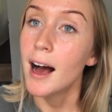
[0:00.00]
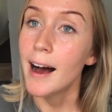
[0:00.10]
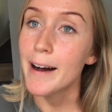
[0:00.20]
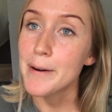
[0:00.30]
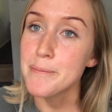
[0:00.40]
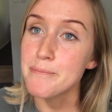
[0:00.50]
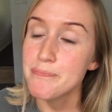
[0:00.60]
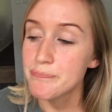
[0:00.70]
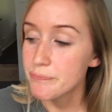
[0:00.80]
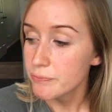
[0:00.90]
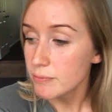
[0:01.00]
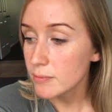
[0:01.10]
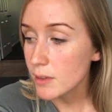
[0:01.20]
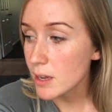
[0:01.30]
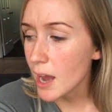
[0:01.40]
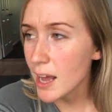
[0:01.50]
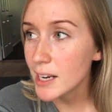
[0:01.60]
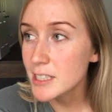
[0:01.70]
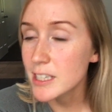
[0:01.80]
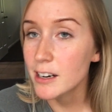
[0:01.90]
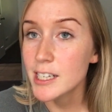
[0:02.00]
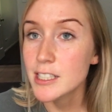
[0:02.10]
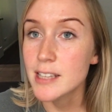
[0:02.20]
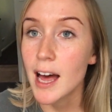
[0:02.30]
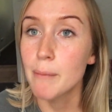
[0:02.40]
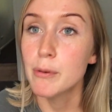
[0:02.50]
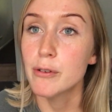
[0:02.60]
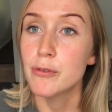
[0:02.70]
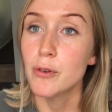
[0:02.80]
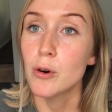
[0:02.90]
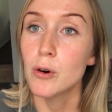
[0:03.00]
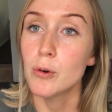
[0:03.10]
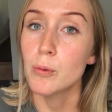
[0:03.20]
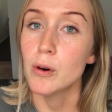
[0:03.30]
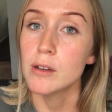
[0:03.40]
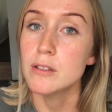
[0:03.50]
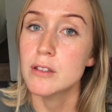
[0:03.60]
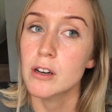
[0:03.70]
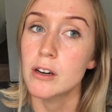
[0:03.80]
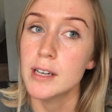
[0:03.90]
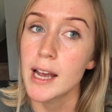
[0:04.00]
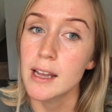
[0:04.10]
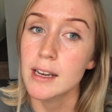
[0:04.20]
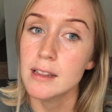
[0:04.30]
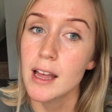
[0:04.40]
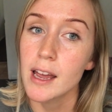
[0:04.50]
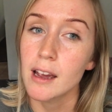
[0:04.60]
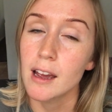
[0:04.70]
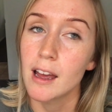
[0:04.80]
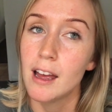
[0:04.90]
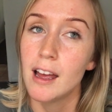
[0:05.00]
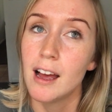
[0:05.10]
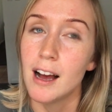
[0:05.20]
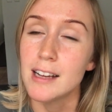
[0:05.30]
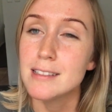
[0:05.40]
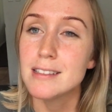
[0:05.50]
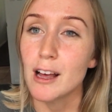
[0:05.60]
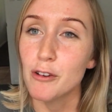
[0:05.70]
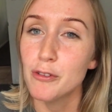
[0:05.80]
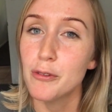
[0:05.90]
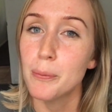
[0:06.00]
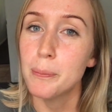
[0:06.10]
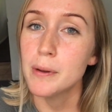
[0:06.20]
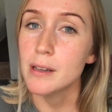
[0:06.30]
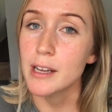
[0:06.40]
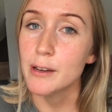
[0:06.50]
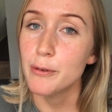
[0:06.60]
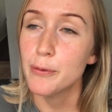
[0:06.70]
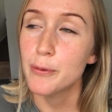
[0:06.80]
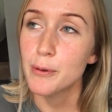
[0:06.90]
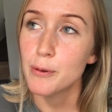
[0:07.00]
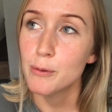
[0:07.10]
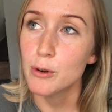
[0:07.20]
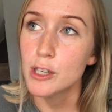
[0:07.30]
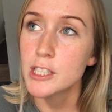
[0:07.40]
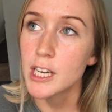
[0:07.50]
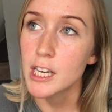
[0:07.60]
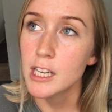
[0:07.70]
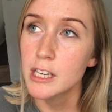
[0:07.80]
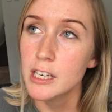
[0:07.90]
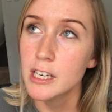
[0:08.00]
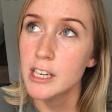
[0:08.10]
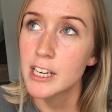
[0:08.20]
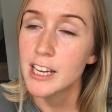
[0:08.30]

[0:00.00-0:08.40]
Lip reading: An idea I just had before was creating like a self-belief routine,